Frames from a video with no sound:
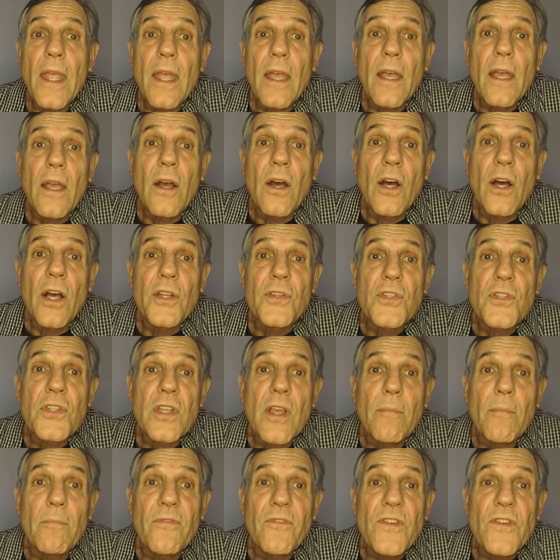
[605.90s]
on
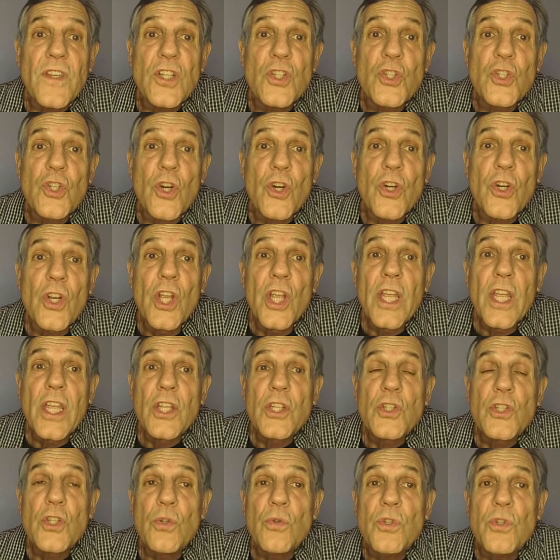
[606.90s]
some feature
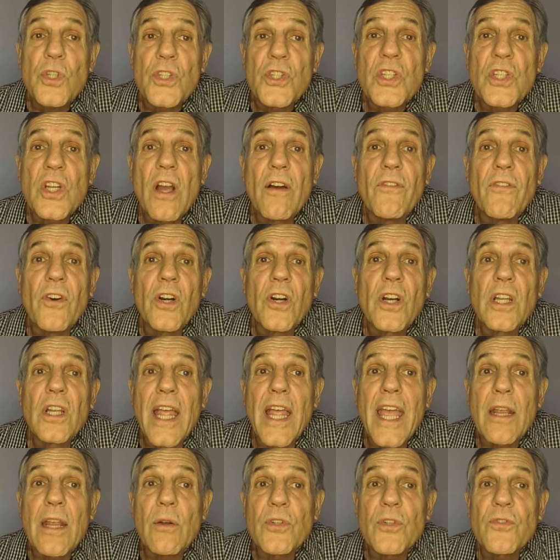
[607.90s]
to discover
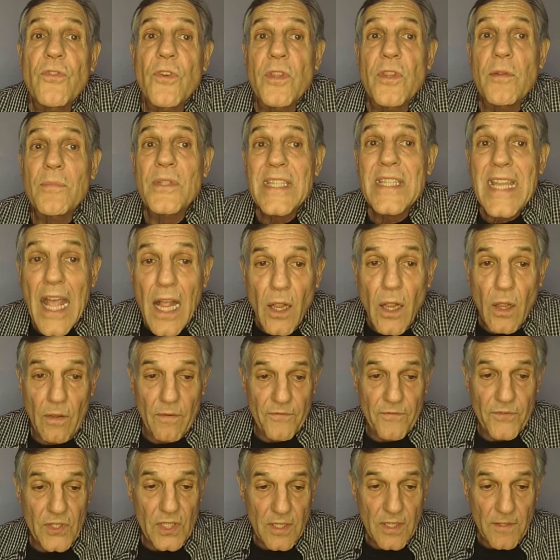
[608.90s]
language for
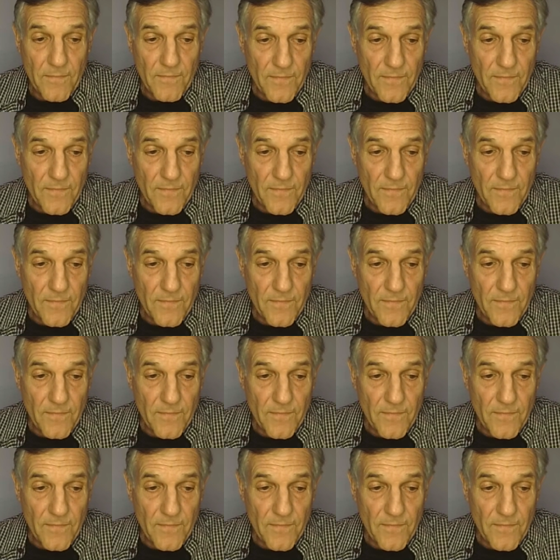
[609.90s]
themselves.